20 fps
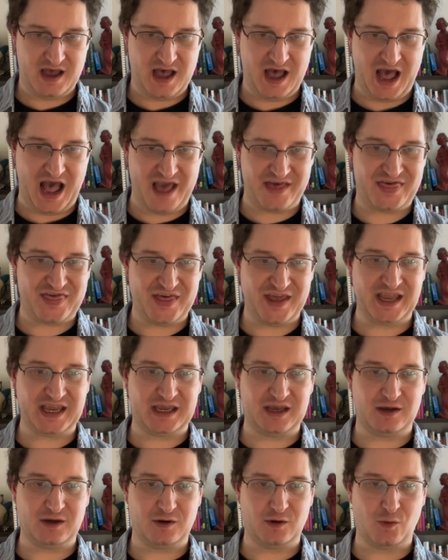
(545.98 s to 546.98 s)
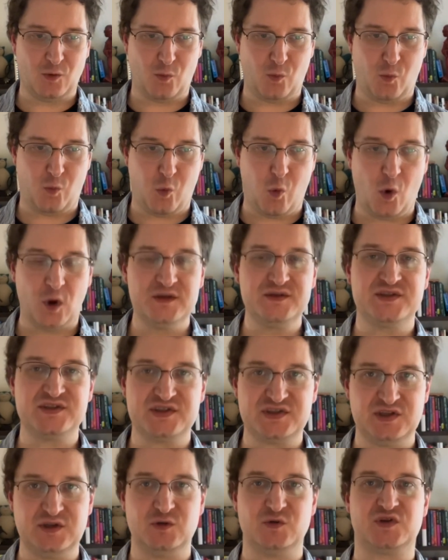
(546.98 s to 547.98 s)
I think
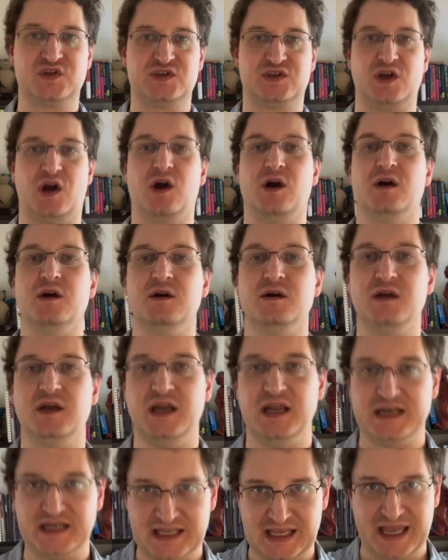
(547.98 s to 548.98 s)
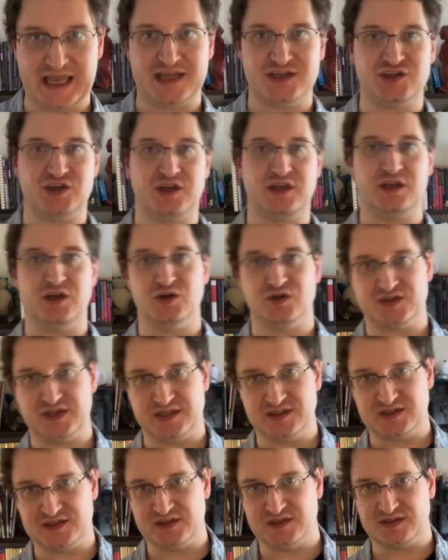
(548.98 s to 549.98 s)
once you start engaging your
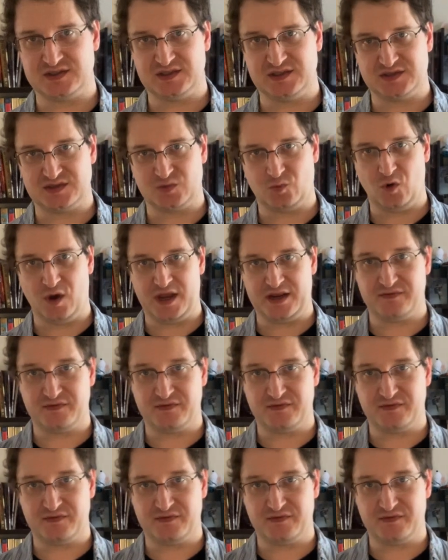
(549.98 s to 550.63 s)
senses this way,